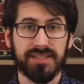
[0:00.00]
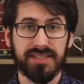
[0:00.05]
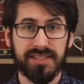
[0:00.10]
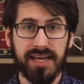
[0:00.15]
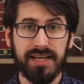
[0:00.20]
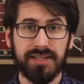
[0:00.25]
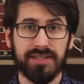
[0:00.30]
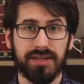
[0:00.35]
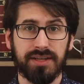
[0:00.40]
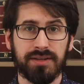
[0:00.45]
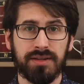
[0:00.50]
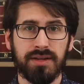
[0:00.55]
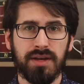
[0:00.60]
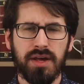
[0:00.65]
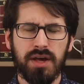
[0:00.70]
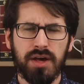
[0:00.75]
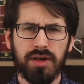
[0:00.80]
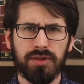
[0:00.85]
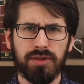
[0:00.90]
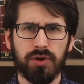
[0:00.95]
Satan,
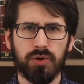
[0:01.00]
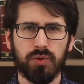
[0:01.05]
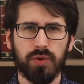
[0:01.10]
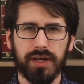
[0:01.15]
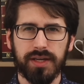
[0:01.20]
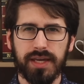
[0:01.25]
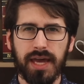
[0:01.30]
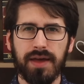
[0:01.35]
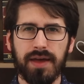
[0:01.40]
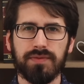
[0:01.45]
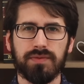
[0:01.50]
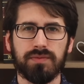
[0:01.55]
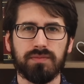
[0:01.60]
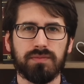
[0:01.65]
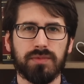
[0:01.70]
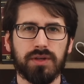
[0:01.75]
though again,